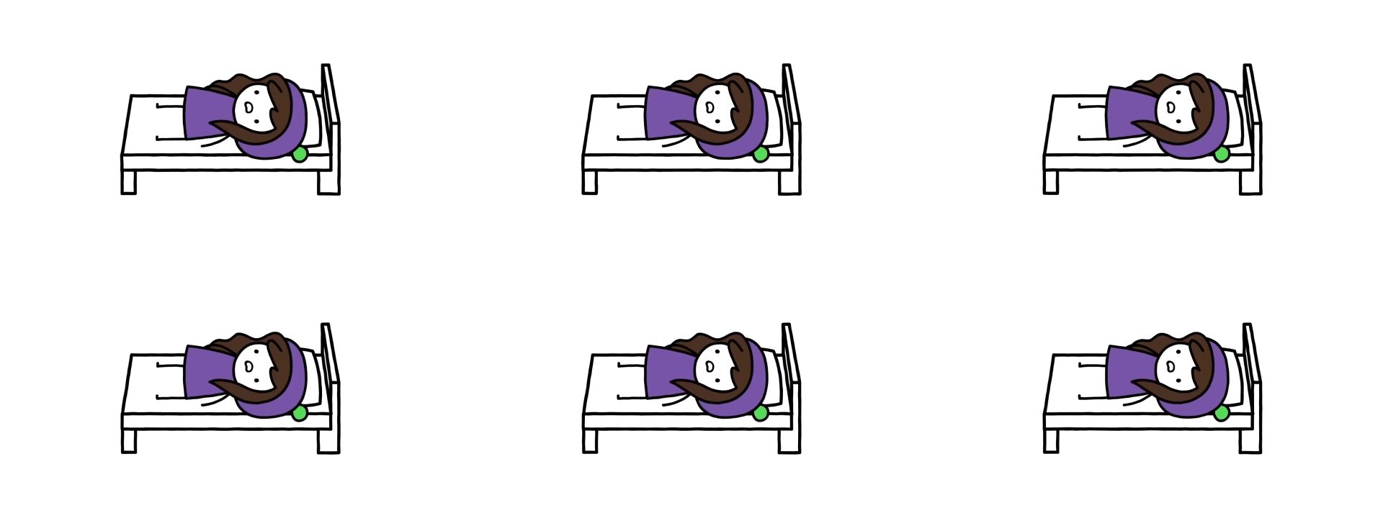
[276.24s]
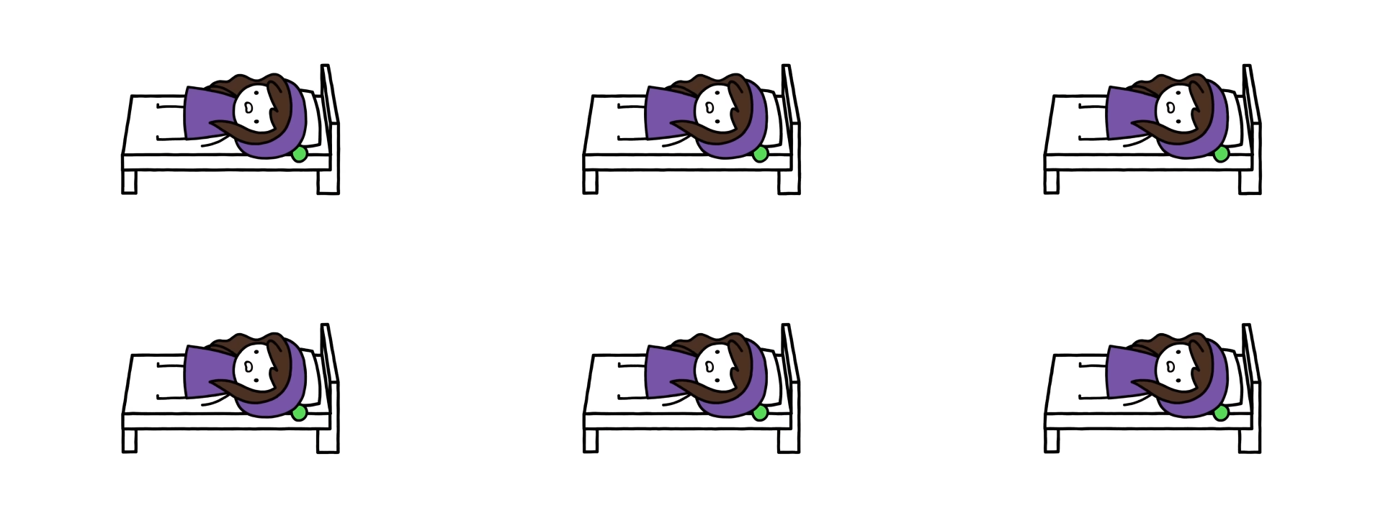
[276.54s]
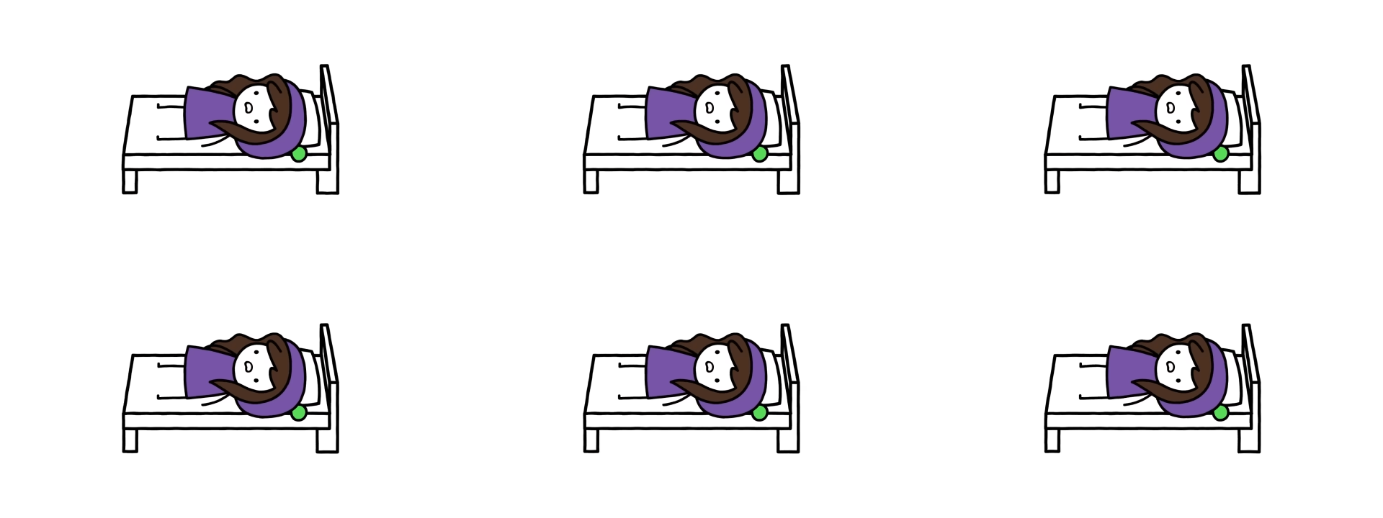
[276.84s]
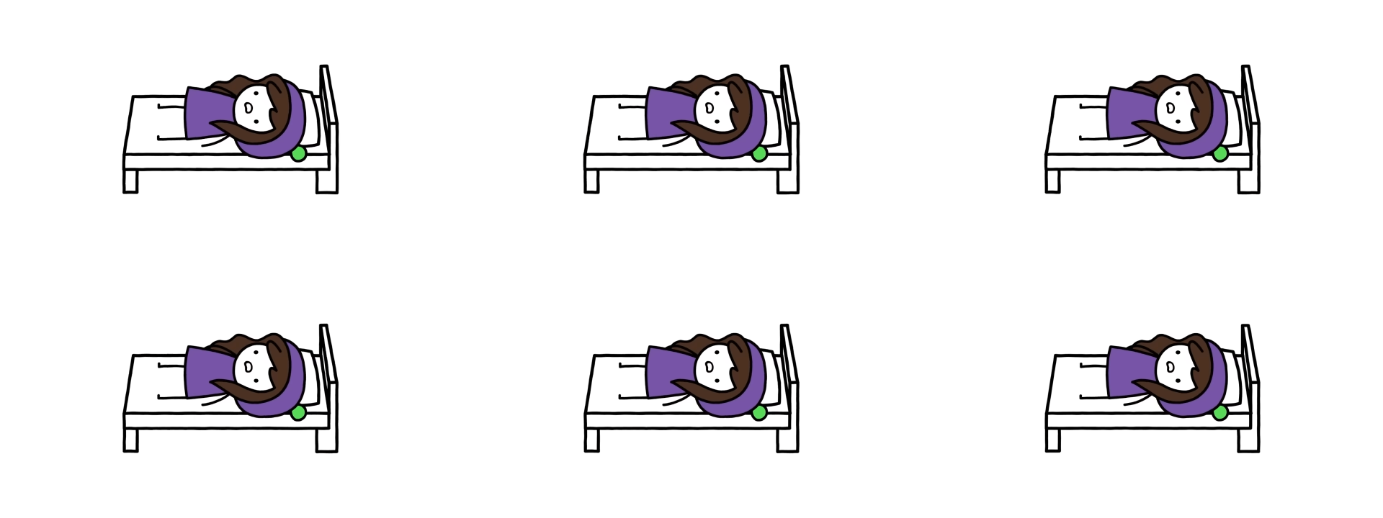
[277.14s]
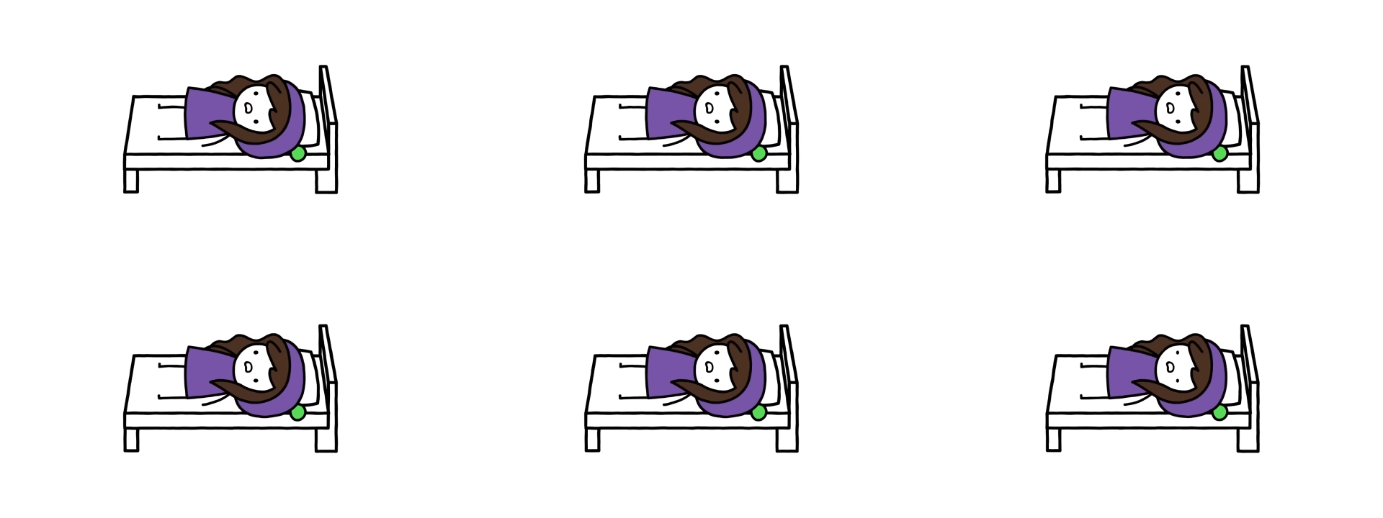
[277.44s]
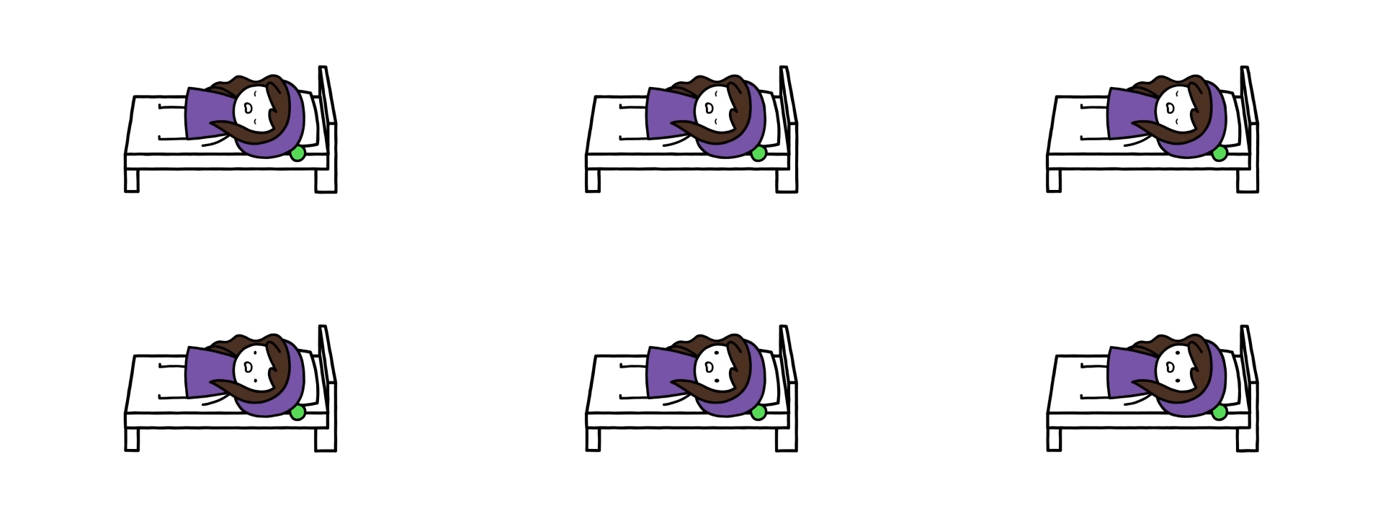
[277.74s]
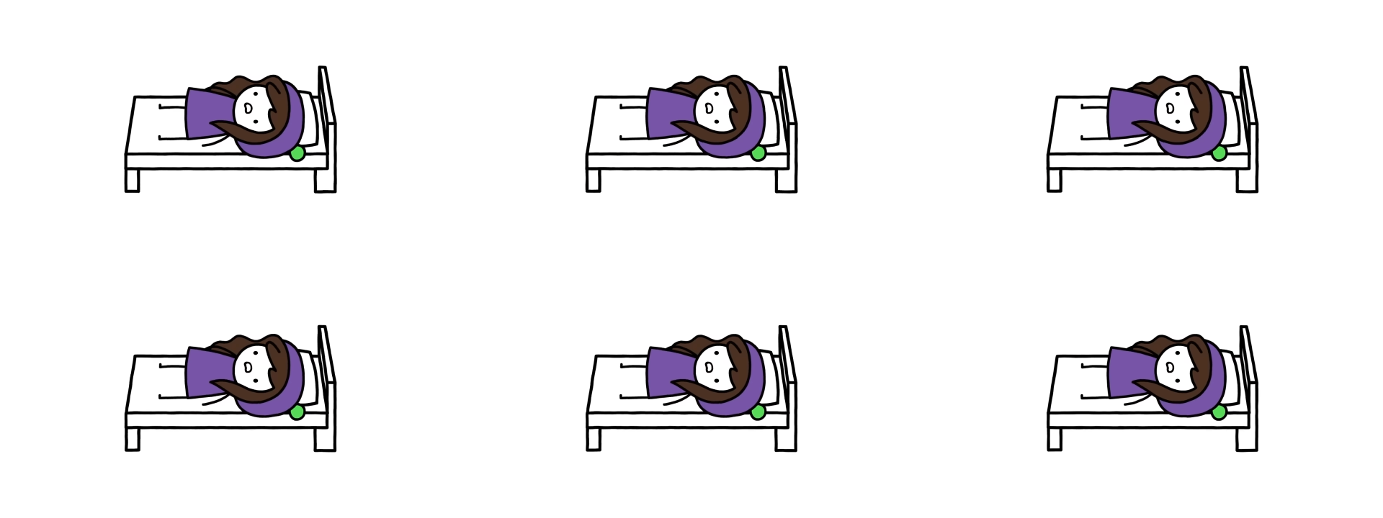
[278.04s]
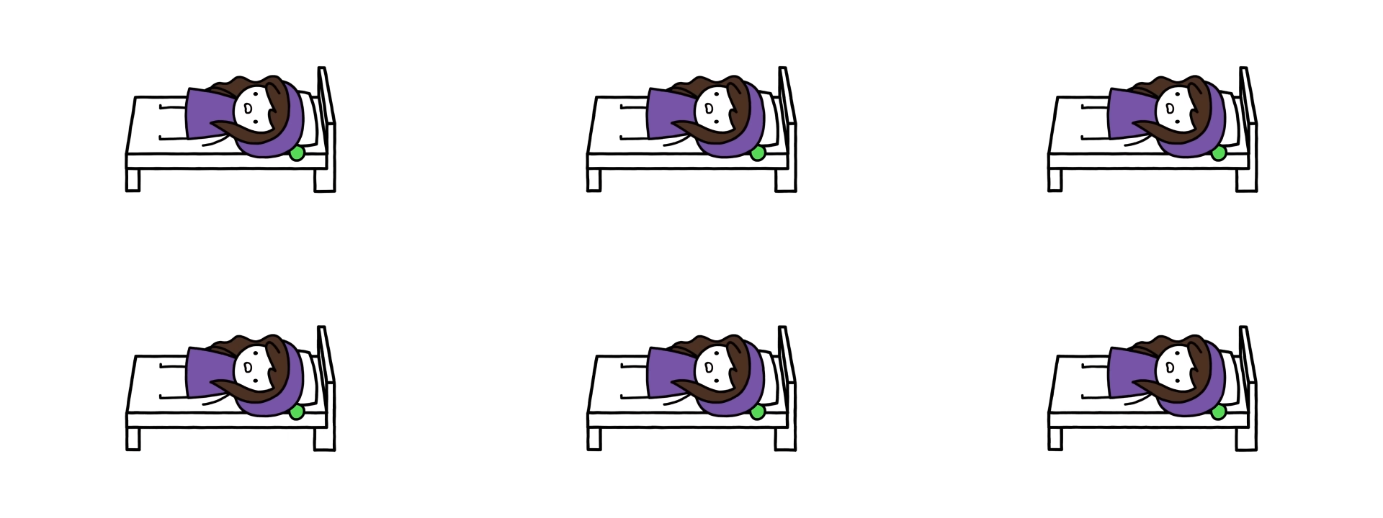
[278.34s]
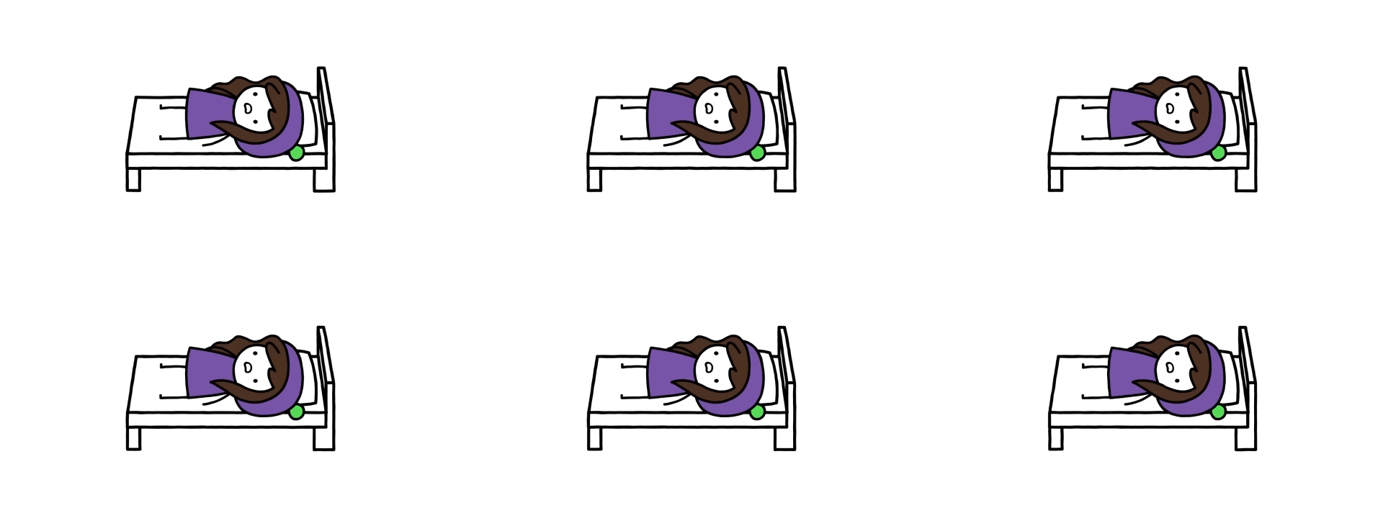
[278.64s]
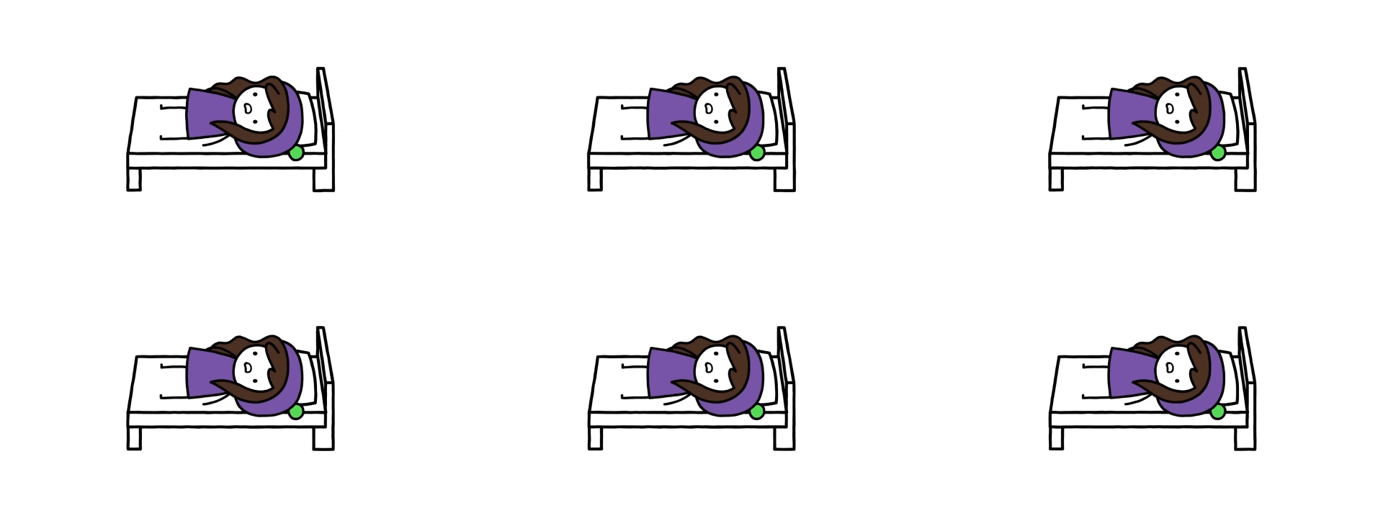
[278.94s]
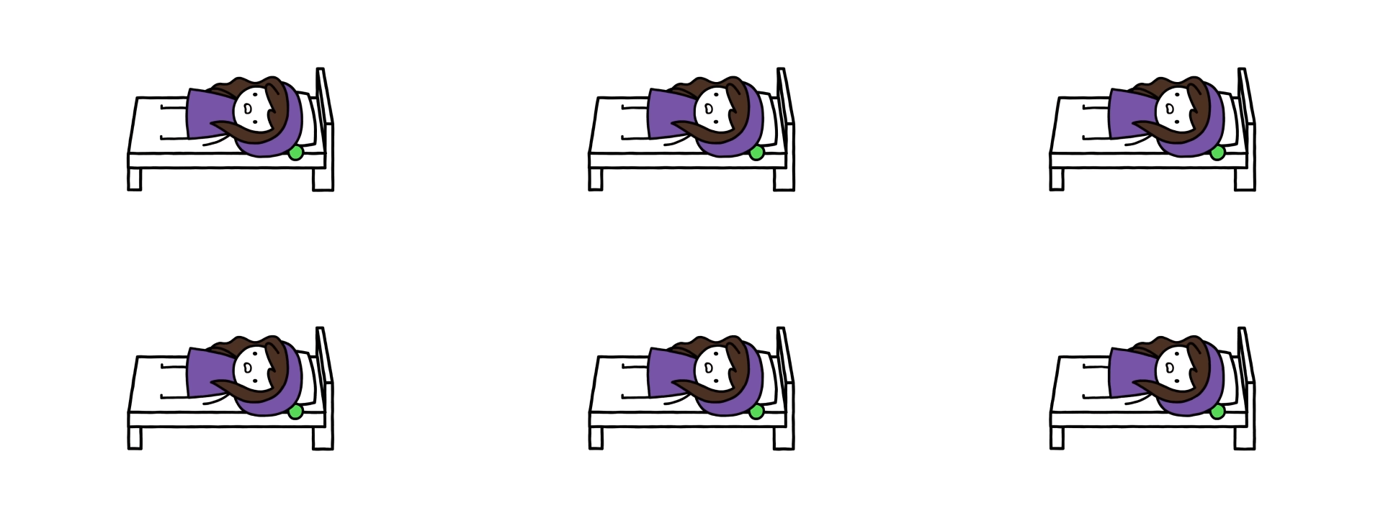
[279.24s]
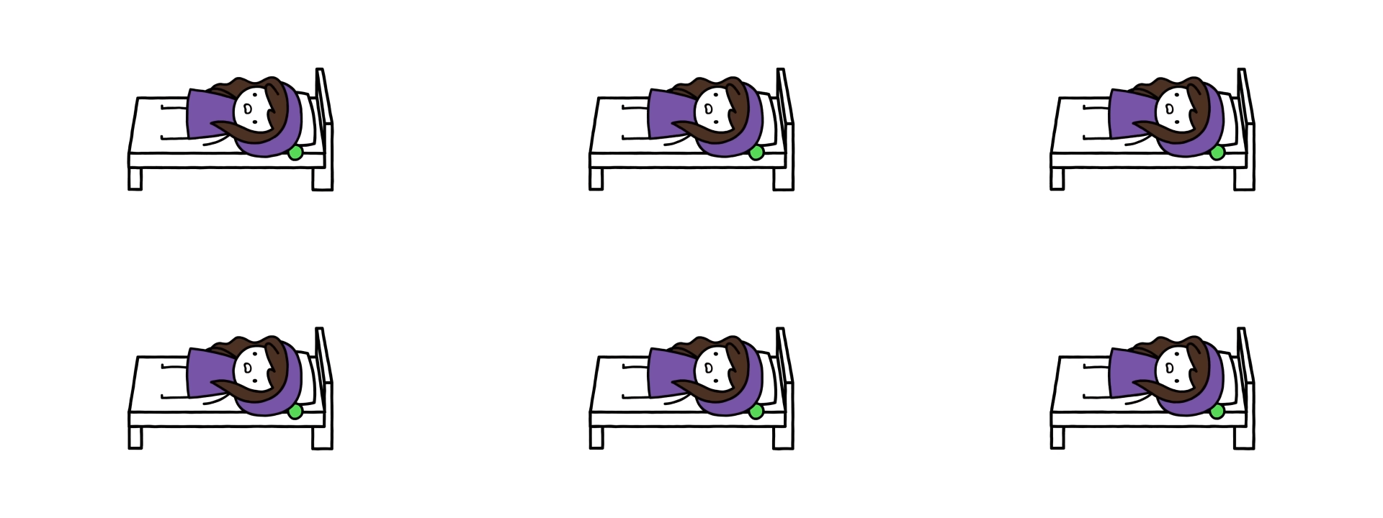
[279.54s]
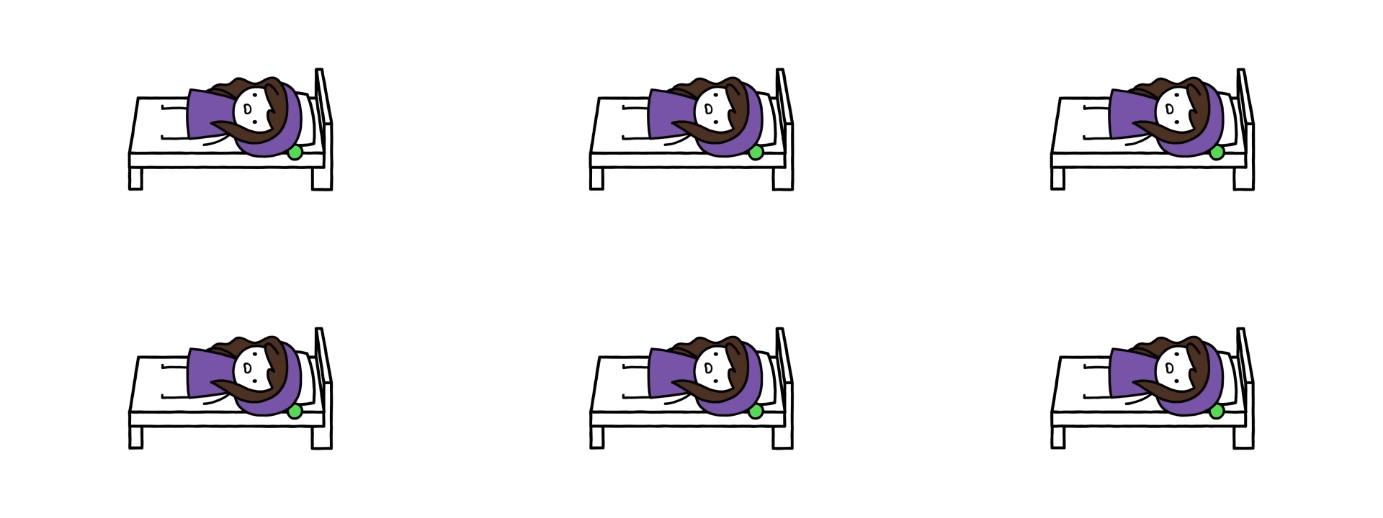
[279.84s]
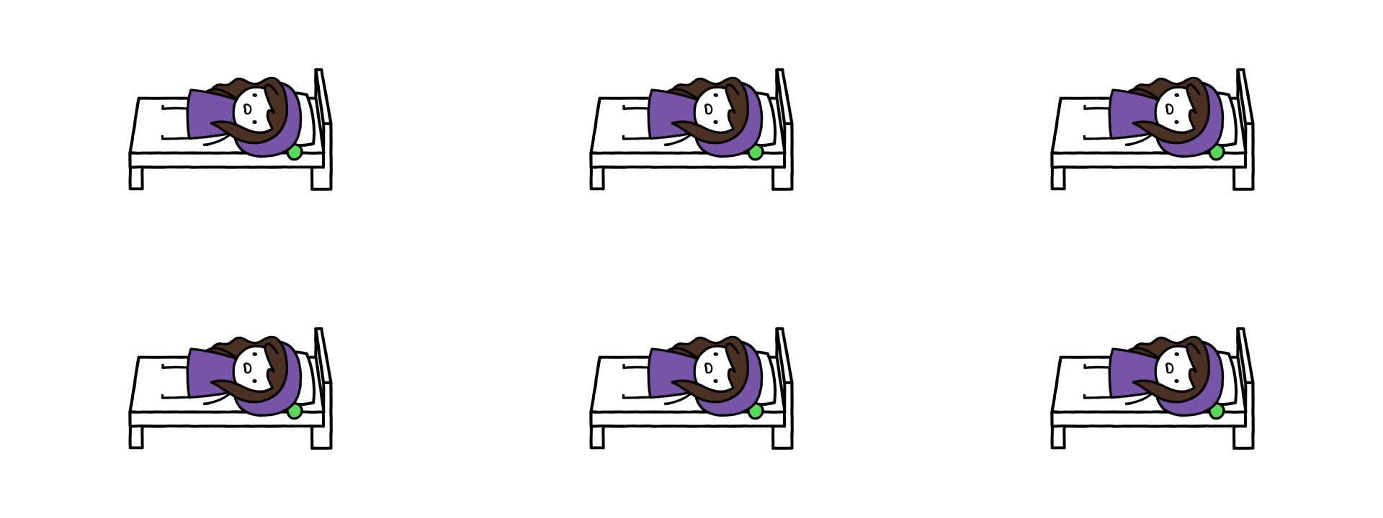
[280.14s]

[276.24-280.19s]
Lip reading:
(no speaker visible)